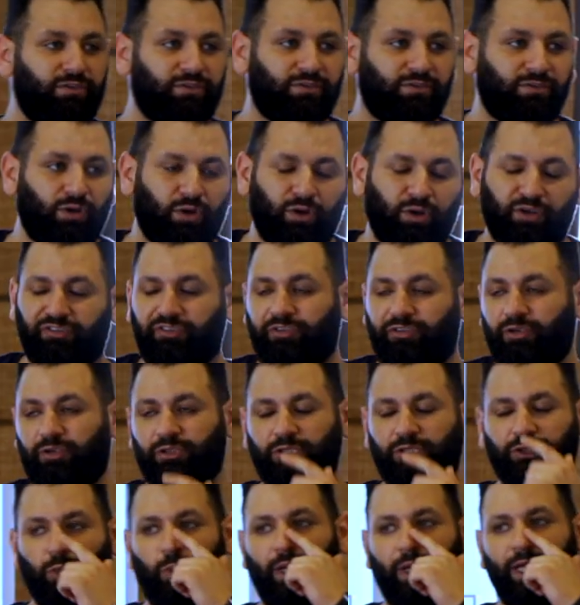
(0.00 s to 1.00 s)
So if you're
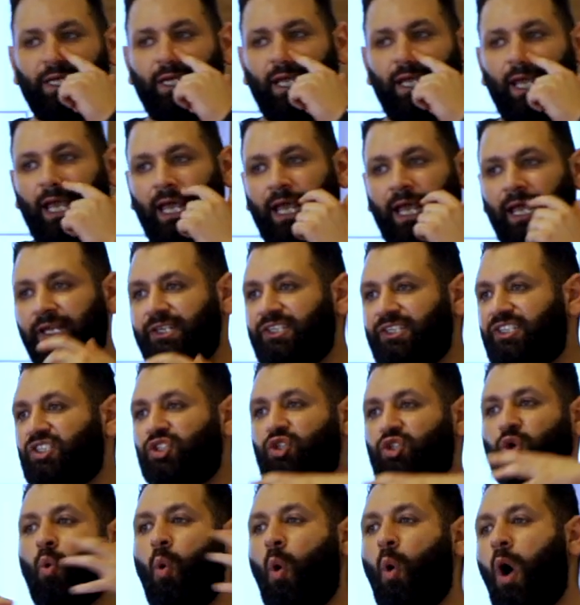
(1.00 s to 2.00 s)
doing a
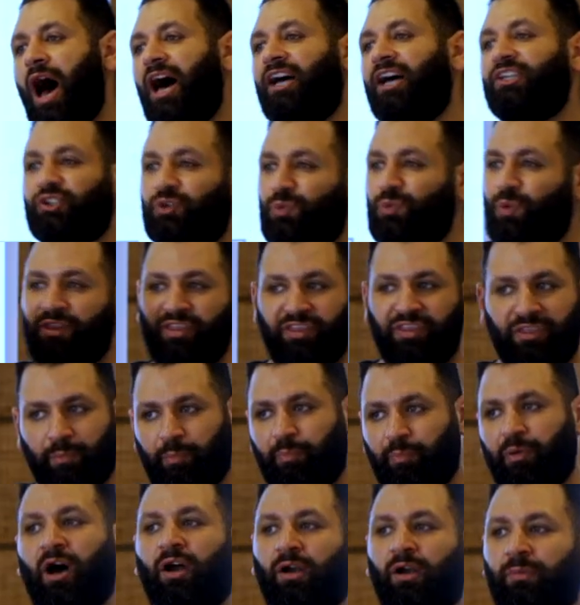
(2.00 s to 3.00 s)
squat with the
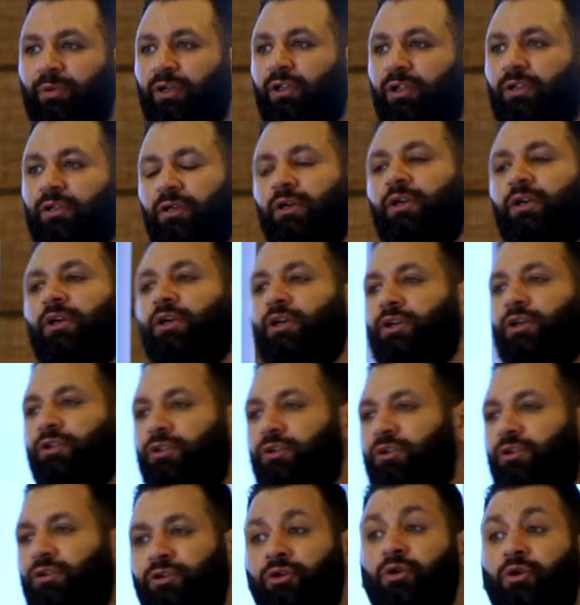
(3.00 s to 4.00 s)
barbell,
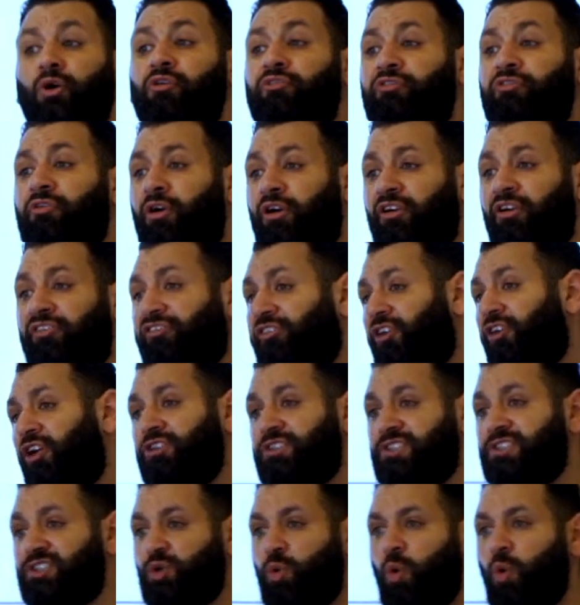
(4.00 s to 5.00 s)
you can go for a
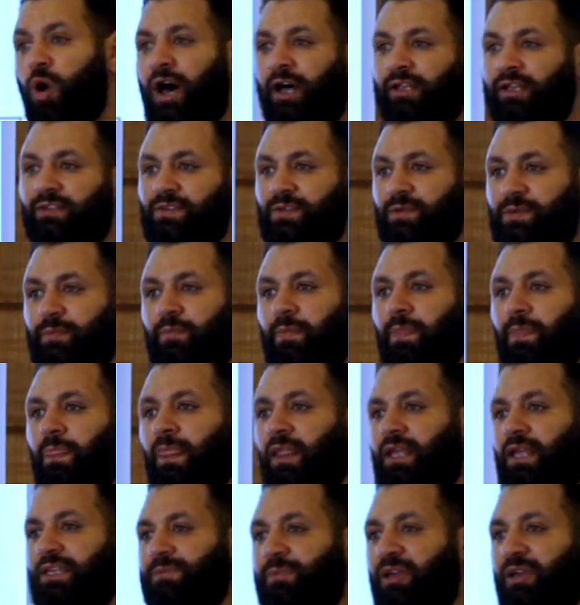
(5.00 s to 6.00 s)
front squat,
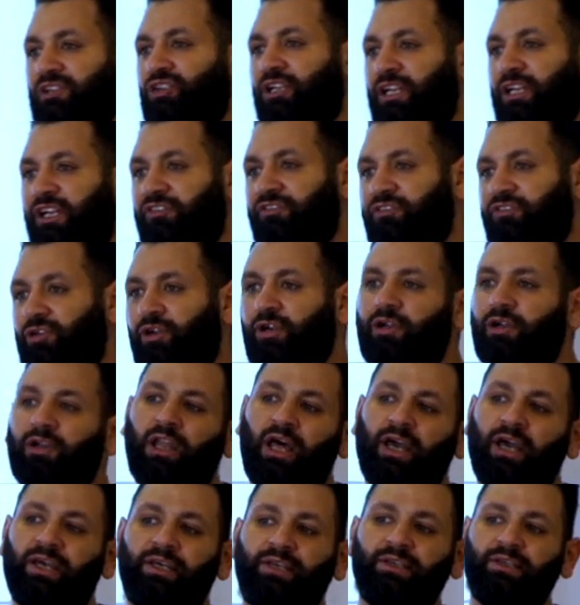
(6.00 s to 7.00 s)
especially if your
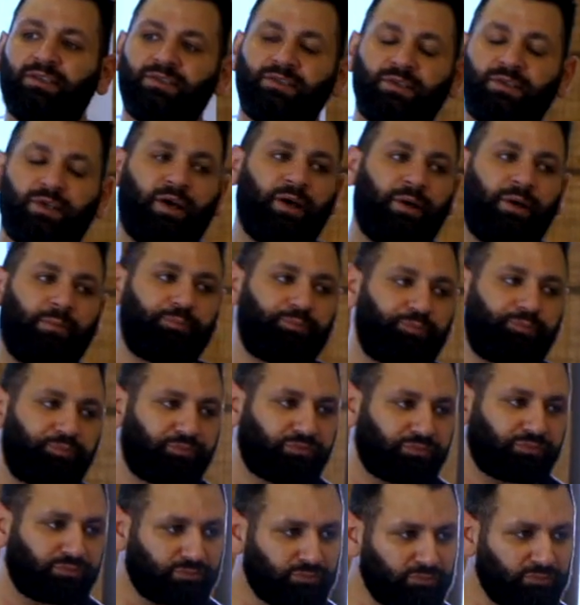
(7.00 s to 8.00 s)
client
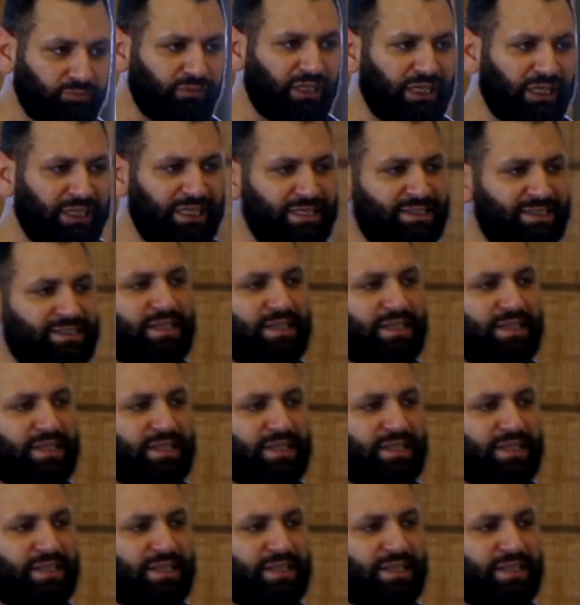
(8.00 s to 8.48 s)
needs